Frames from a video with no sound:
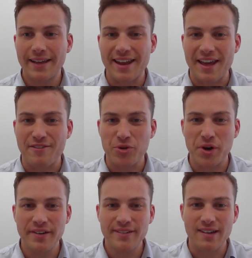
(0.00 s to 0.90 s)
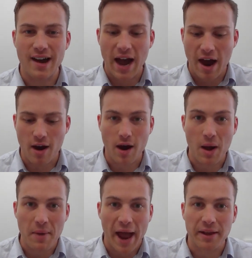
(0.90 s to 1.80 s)
G'day everyone,
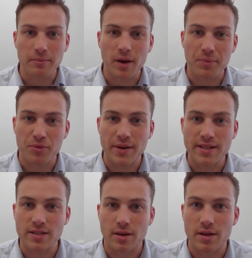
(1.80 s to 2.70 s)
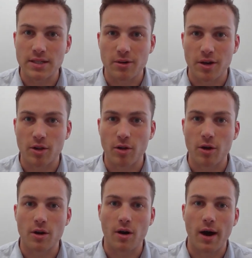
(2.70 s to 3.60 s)
I'm Adam, I'm the registered nurse here at CLO.